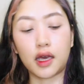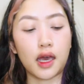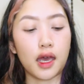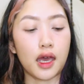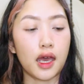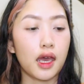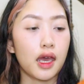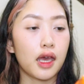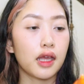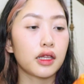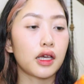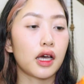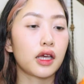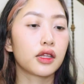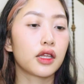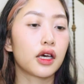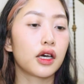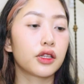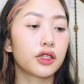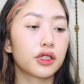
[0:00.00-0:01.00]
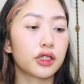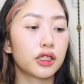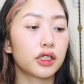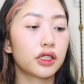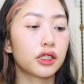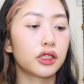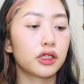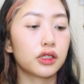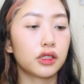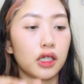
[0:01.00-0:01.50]
And
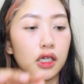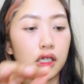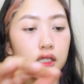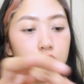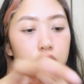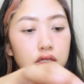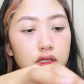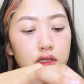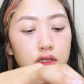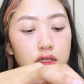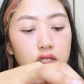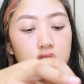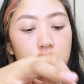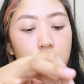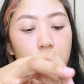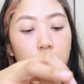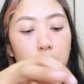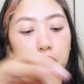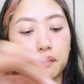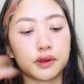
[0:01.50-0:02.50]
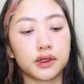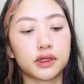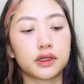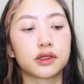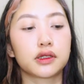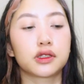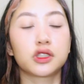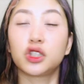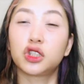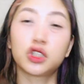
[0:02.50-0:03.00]
another chips,
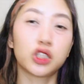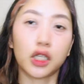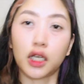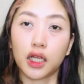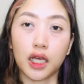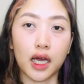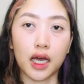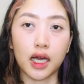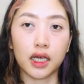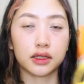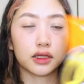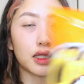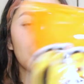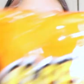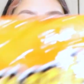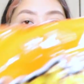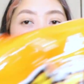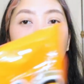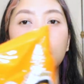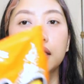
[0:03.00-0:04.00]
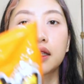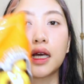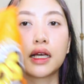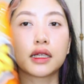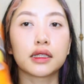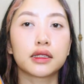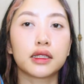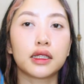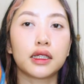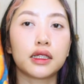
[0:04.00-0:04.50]
pizzeria, something like
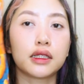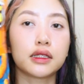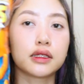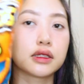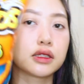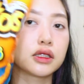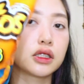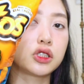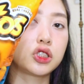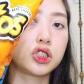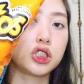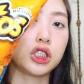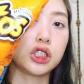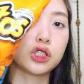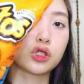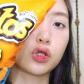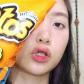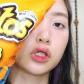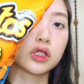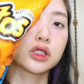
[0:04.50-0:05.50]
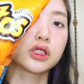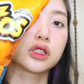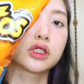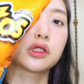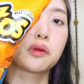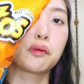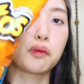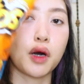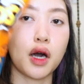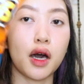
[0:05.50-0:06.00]
that, is Cheetos
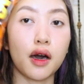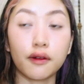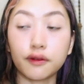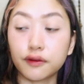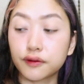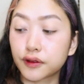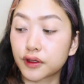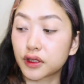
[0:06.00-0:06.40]
Puffs.